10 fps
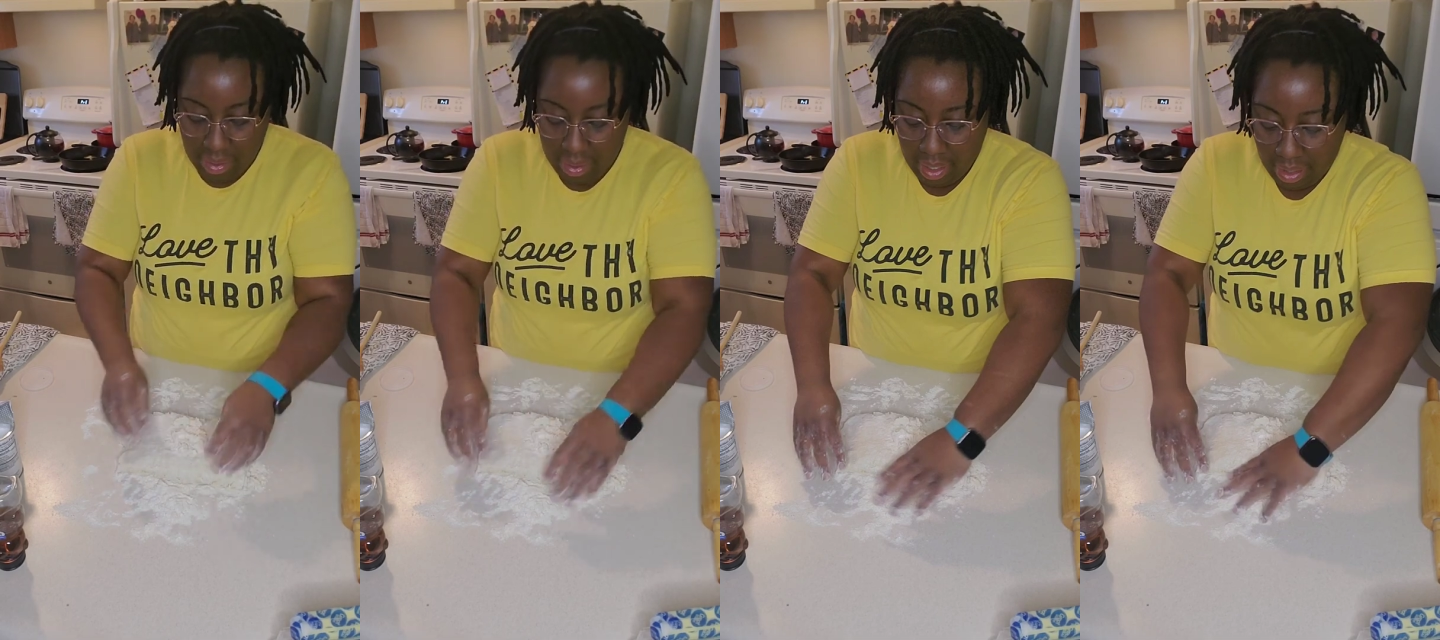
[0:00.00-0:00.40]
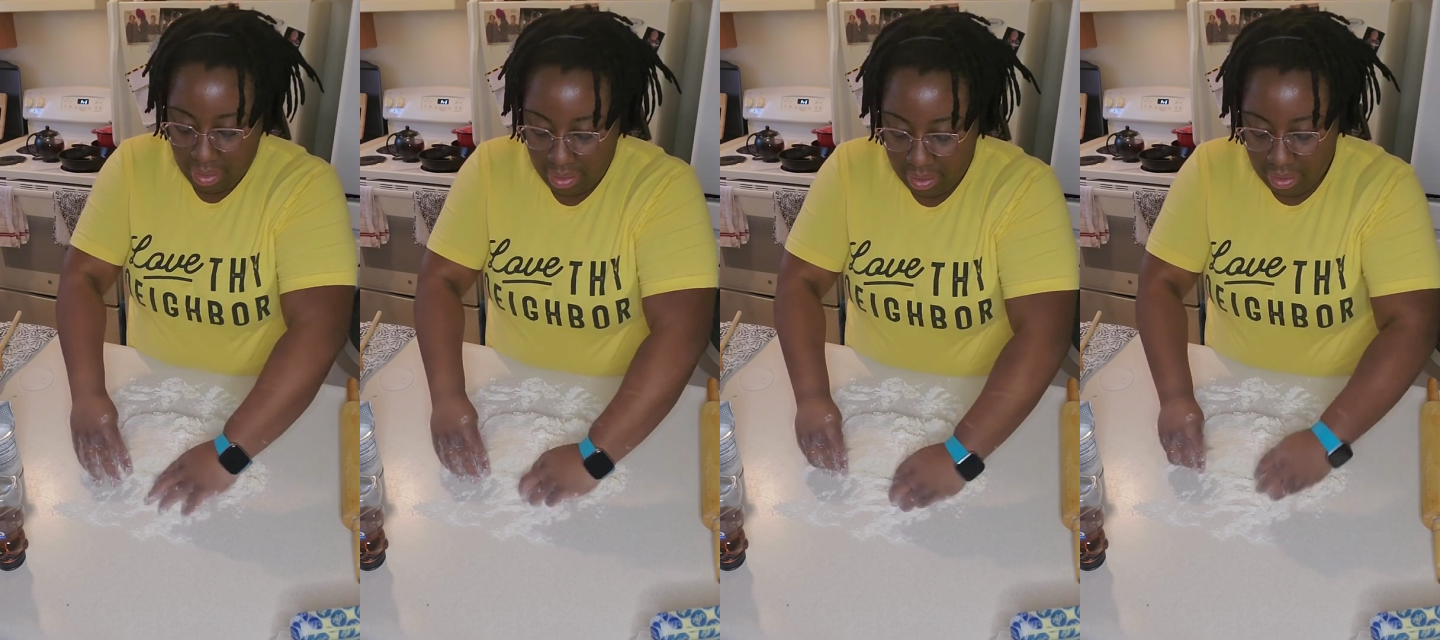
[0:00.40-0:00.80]
that
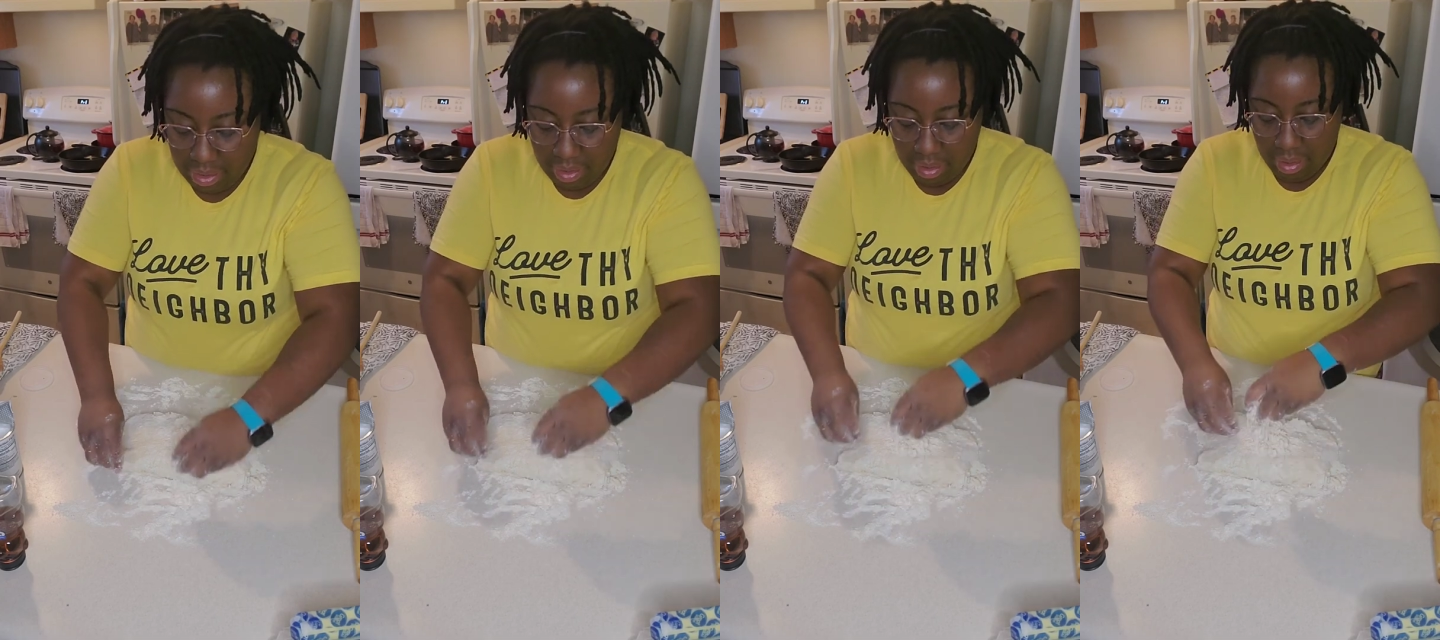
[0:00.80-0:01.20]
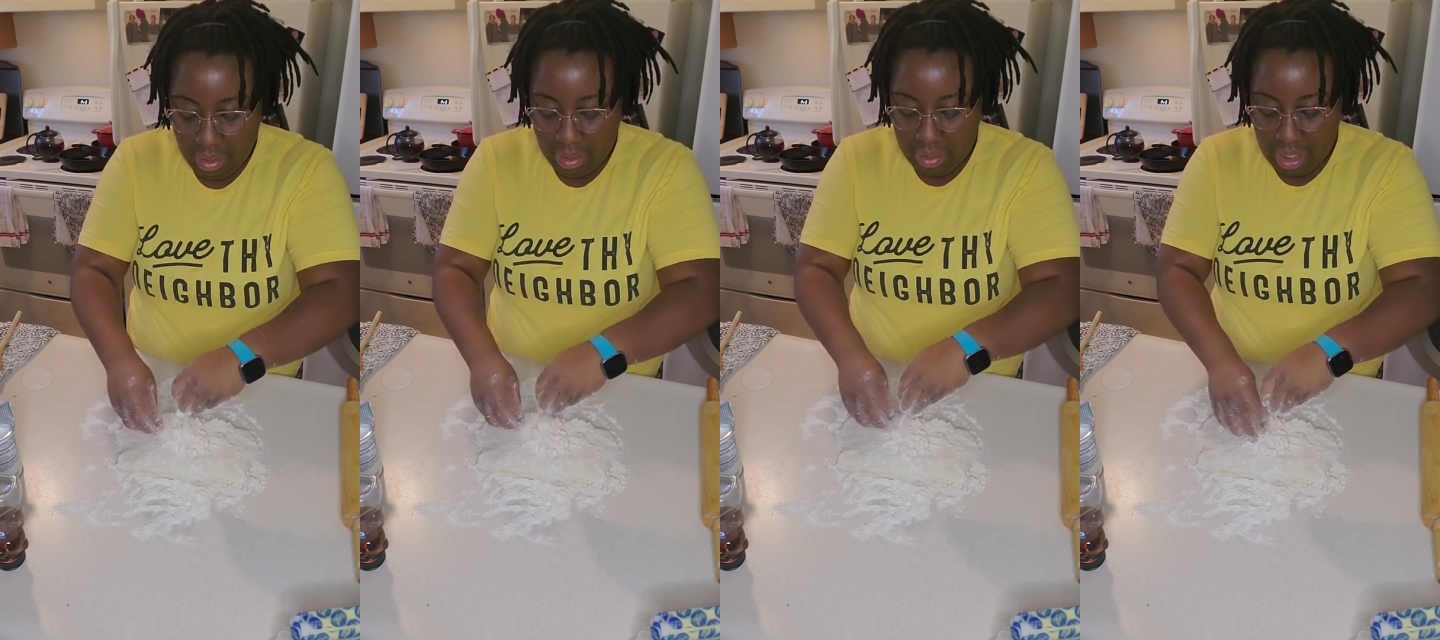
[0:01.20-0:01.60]
is
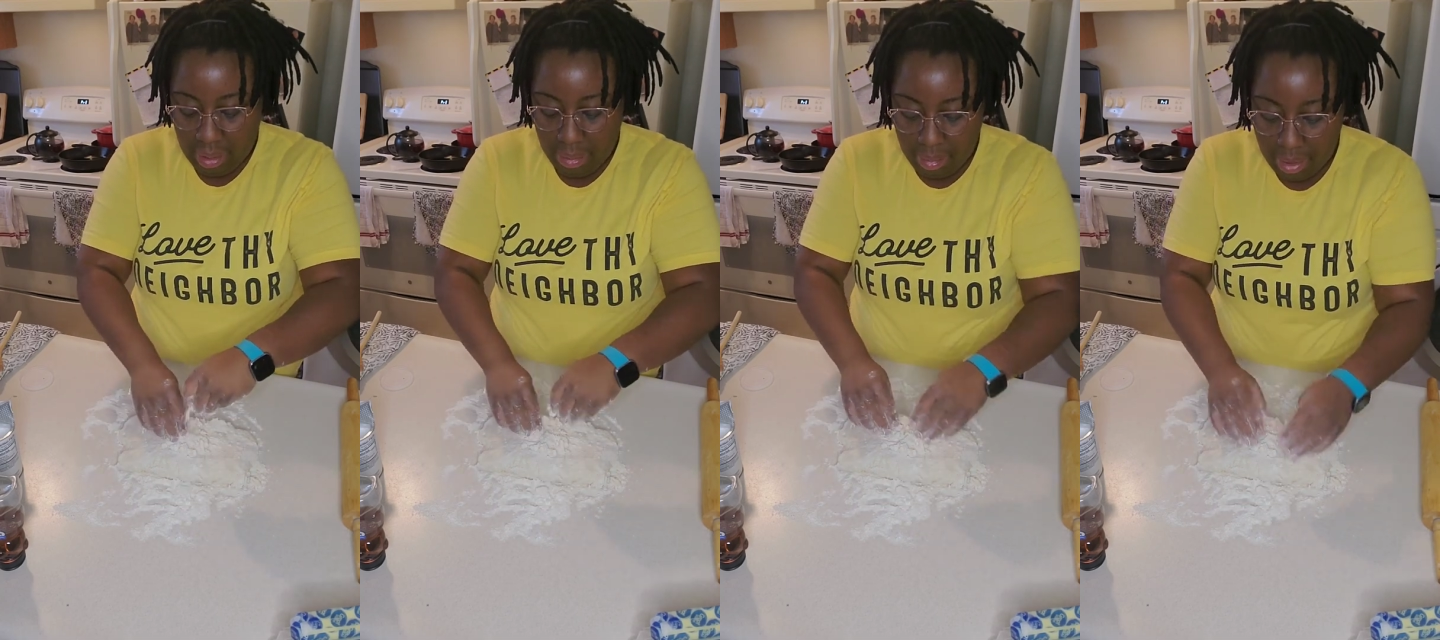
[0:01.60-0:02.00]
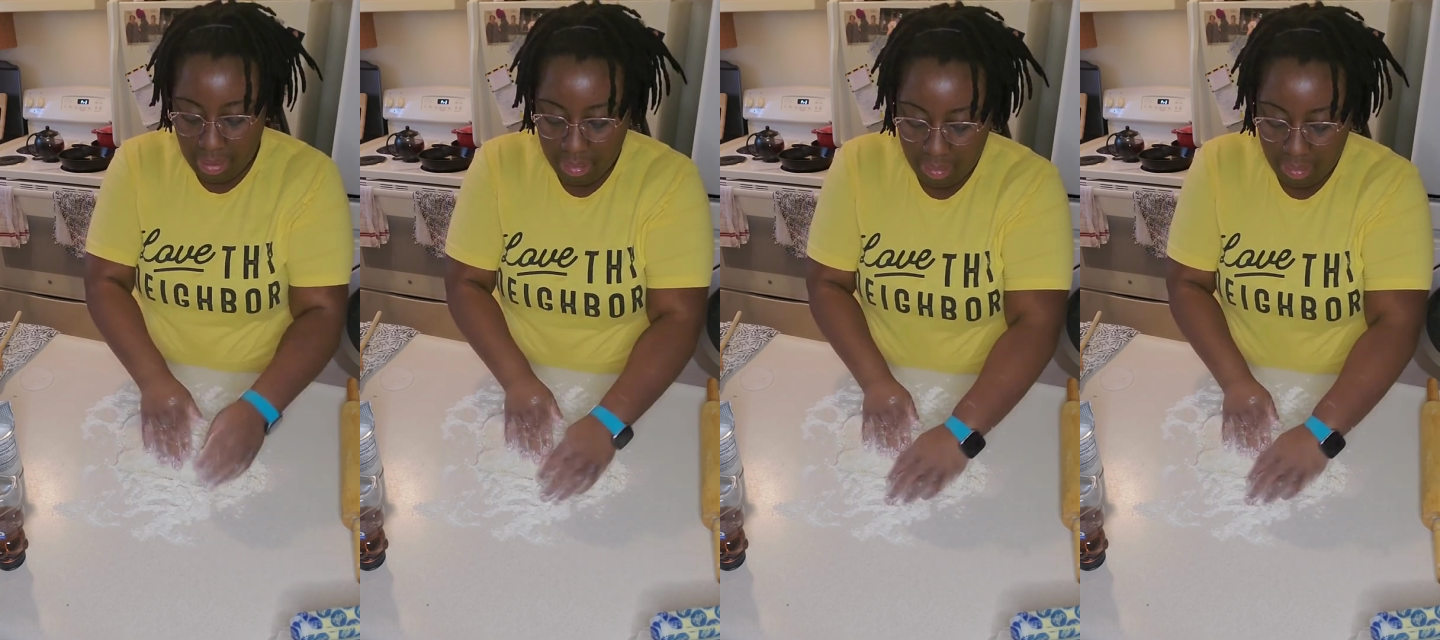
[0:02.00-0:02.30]
escaping me.